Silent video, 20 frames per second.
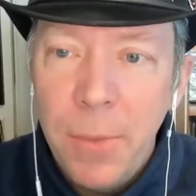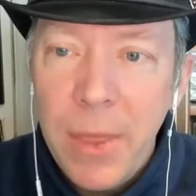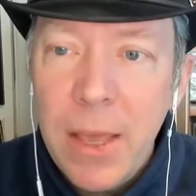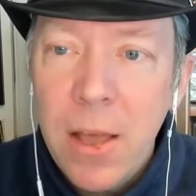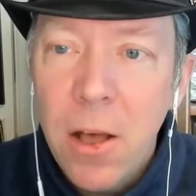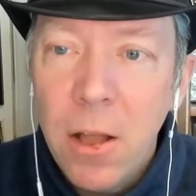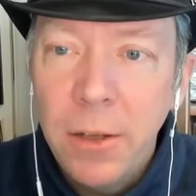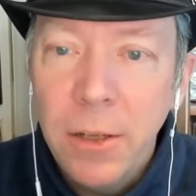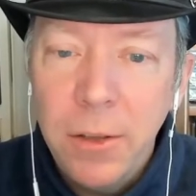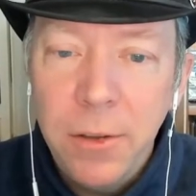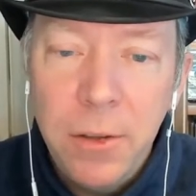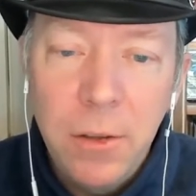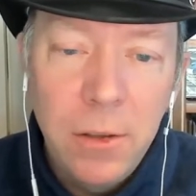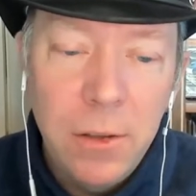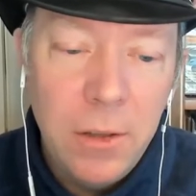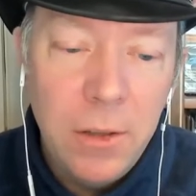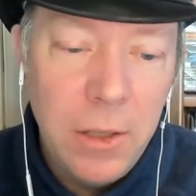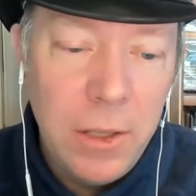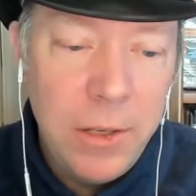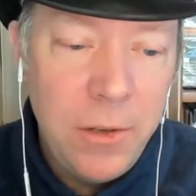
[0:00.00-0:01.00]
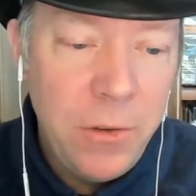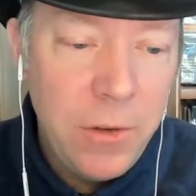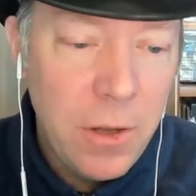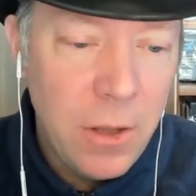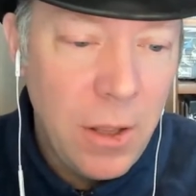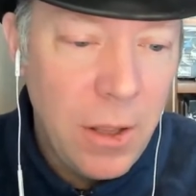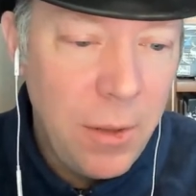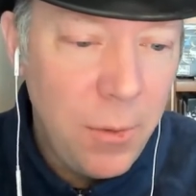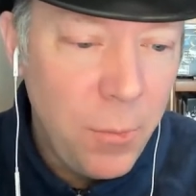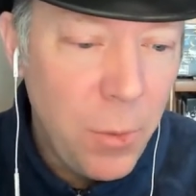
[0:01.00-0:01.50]
called it leg-
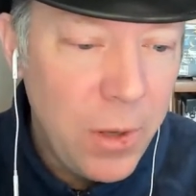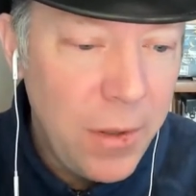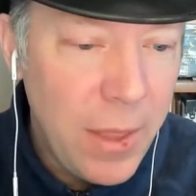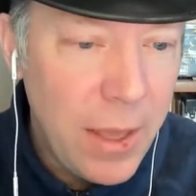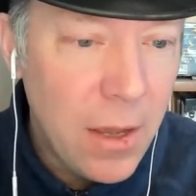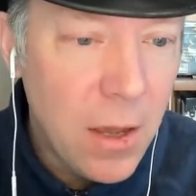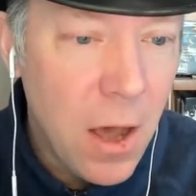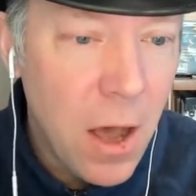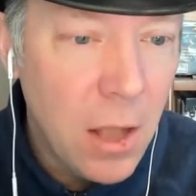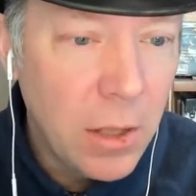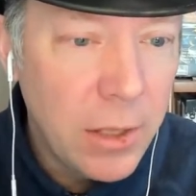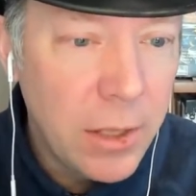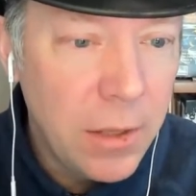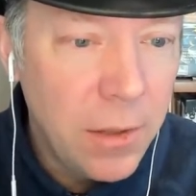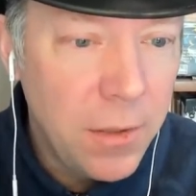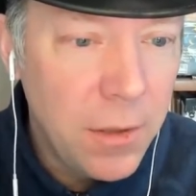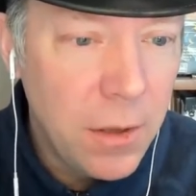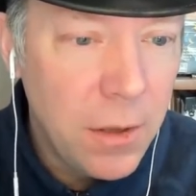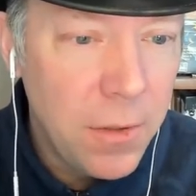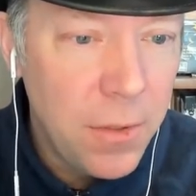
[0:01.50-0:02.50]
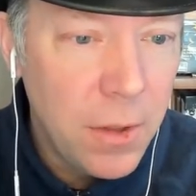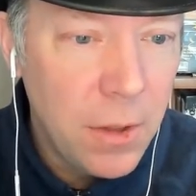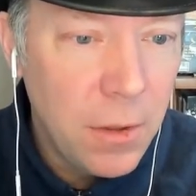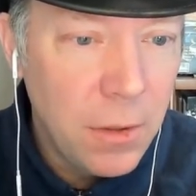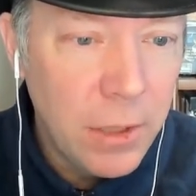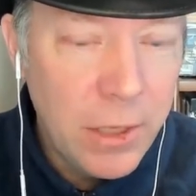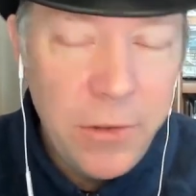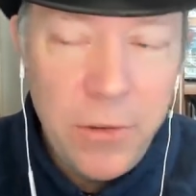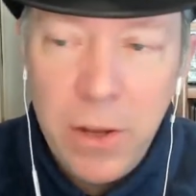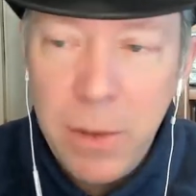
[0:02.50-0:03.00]
uh, what they call it the the
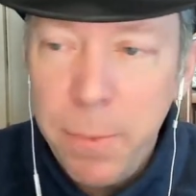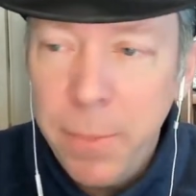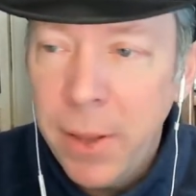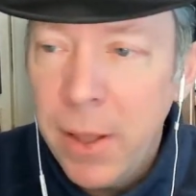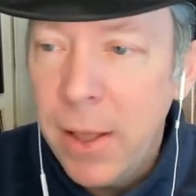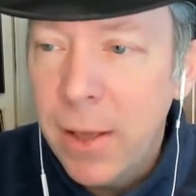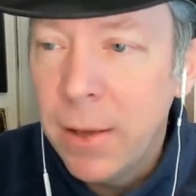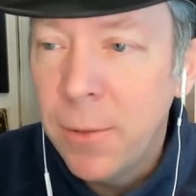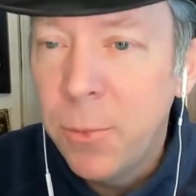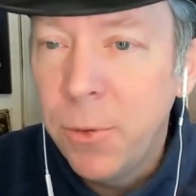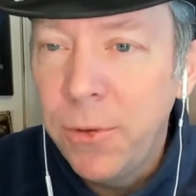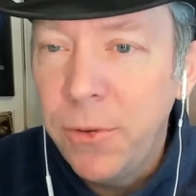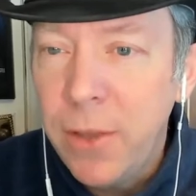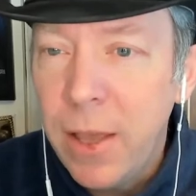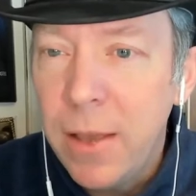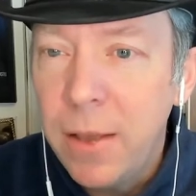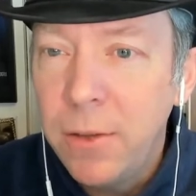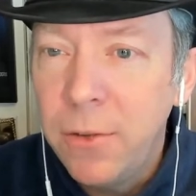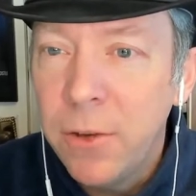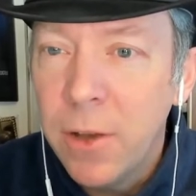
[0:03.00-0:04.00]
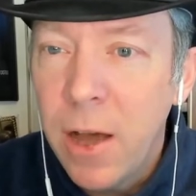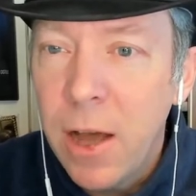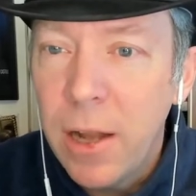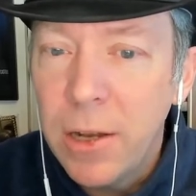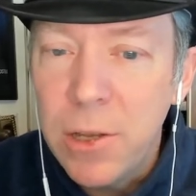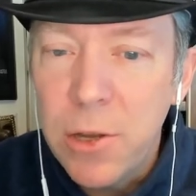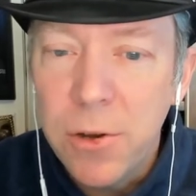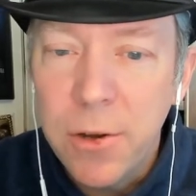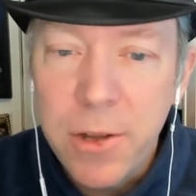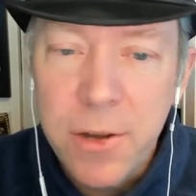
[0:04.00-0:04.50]
legit bug. We'll say, John,
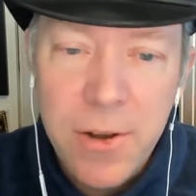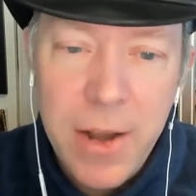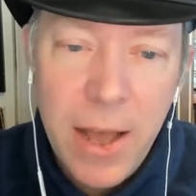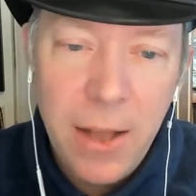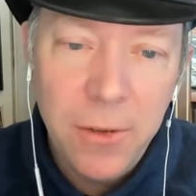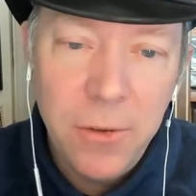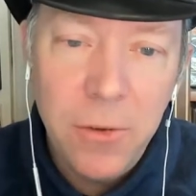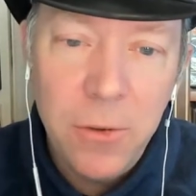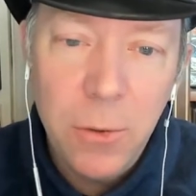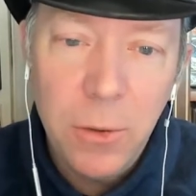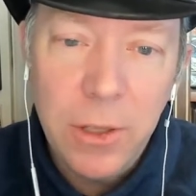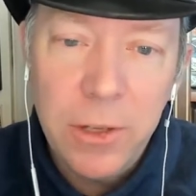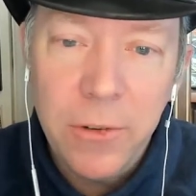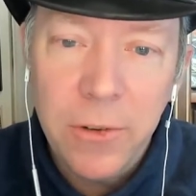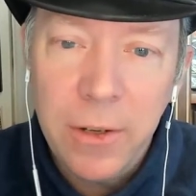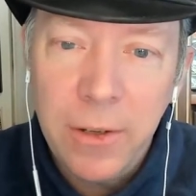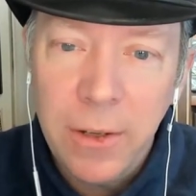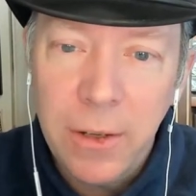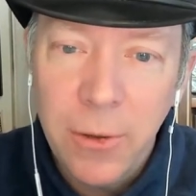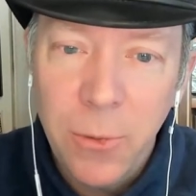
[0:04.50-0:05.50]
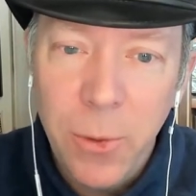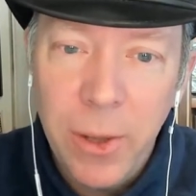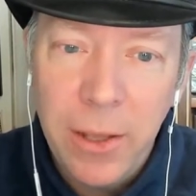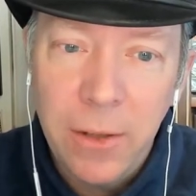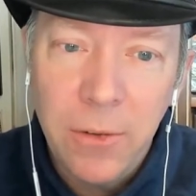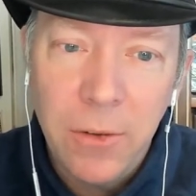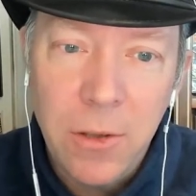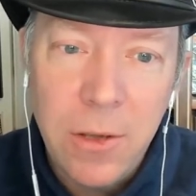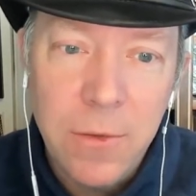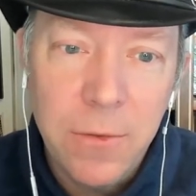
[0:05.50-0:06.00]
you're you're now too legit to
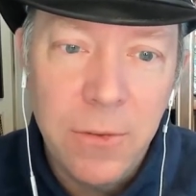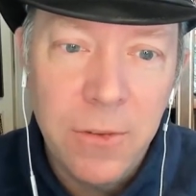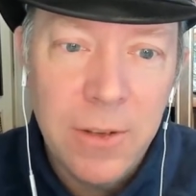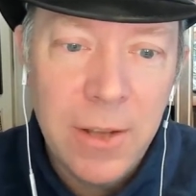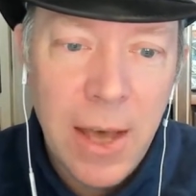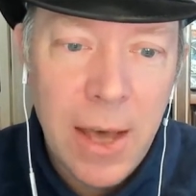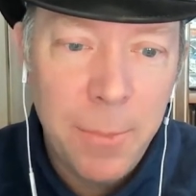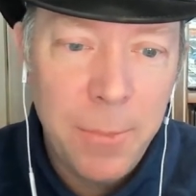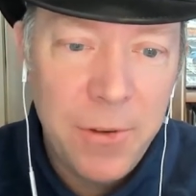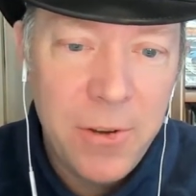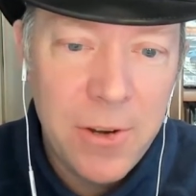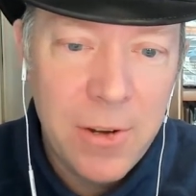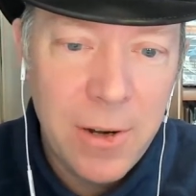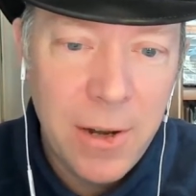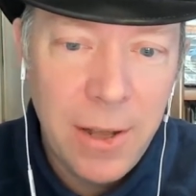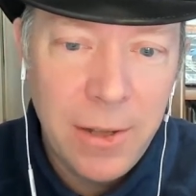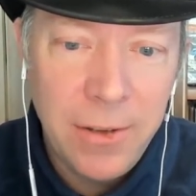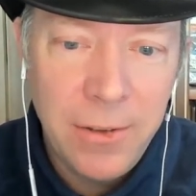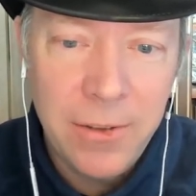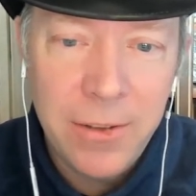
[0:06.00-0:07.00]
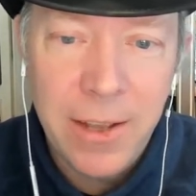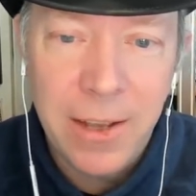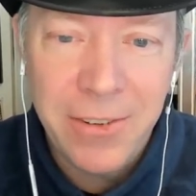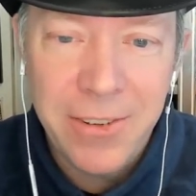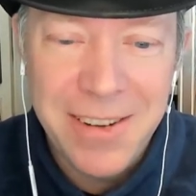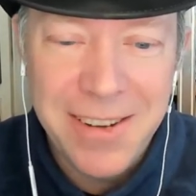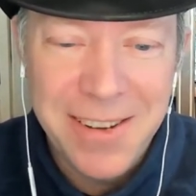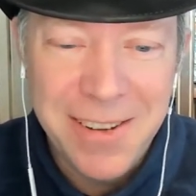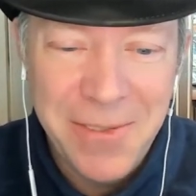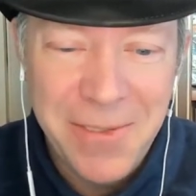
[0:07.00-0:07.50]
quit. So you've stopped your uh,
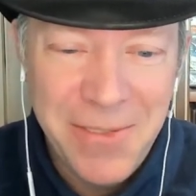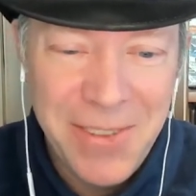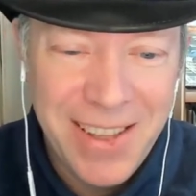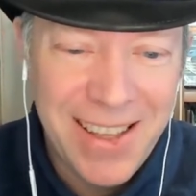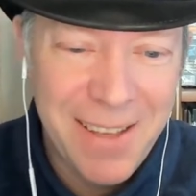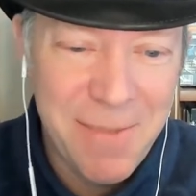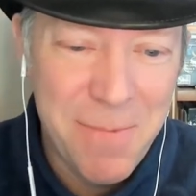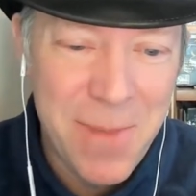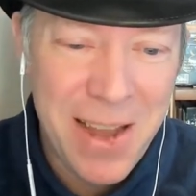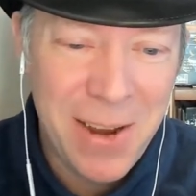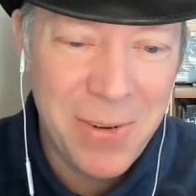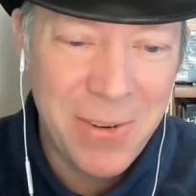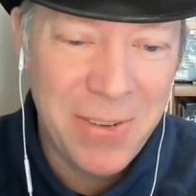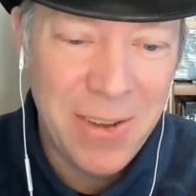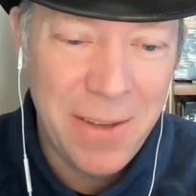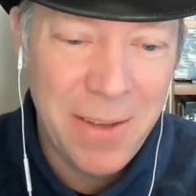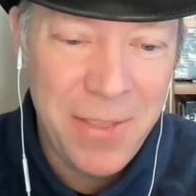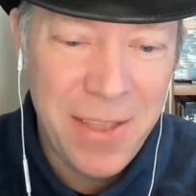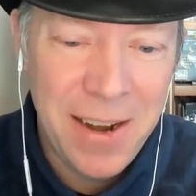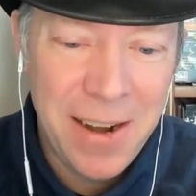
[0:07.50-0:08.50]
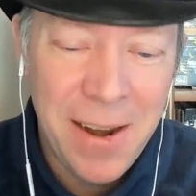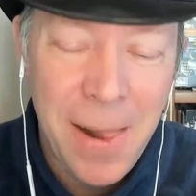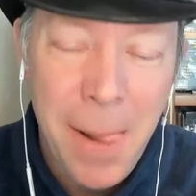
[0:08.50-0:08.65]
discussion of uh, Microsoft there.